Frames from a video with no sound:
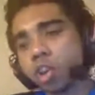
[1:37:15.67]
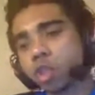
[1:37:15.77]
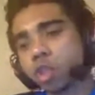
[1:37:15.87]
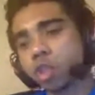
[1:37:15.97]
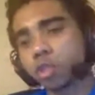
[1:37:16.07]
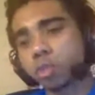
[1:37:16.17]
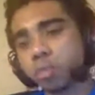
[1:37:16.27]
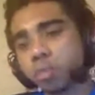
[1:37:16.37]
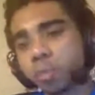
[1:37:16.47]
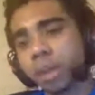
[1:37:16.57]
Just
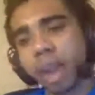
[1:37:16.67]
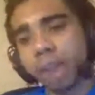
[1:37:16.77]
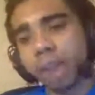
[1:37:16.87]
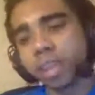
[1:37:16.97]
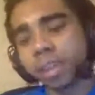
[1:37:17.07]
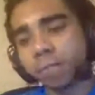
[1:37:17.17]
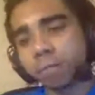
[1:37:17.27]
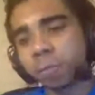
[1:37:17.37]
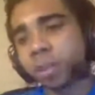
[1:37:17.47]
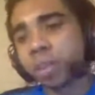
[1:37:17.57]
bit of everything.
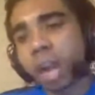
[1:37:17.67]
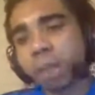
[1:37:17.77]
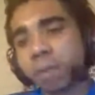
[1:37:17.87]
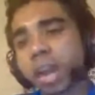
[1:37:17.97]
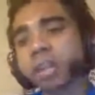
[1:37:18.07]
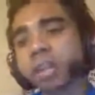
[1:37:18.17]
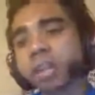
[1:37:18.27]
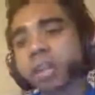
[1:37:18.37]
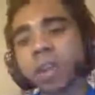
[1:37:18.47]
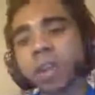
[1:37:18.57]
We kind of just learn
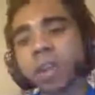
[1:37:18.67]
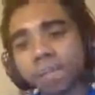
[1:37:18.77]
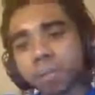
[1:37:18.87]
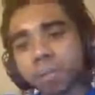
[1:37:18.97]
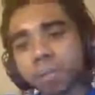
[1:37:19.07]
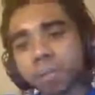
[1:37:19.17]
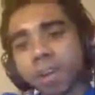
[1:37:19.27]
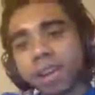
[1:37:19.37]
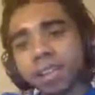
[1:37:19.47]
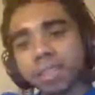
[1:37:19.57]
everything from the EU
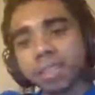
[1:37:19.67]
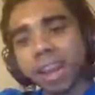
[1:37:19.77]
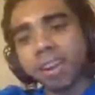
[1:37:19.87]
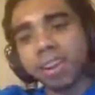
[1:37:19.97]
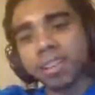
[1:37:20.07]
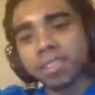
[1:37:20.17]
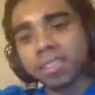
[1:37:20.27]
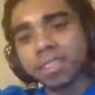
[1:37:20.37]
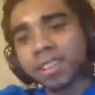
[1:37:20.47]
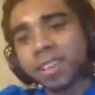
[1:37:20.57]
guys and the NA guys
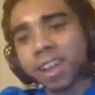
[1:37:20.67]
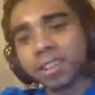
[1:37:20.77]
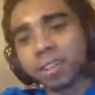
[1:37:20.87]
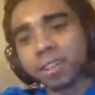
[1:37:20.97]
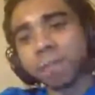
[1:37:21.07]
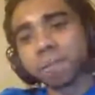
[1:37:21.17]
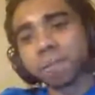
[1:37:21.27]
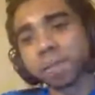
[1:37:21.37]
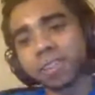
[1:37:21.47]
and just learn from them.